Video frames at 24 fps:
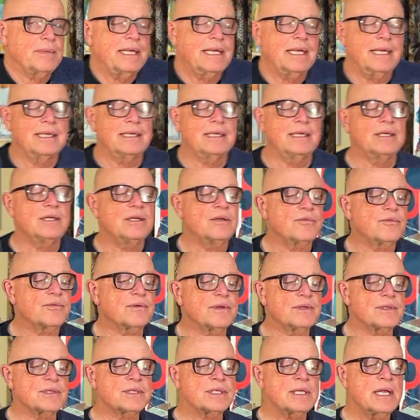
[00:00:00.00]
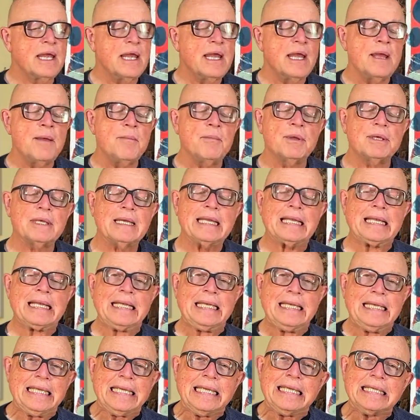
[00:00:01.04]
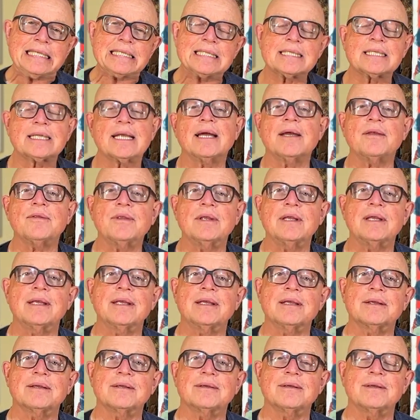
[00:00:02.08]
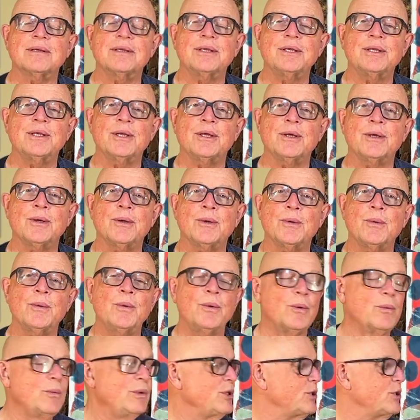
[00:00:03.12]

make any difference, but at least I think, you know, we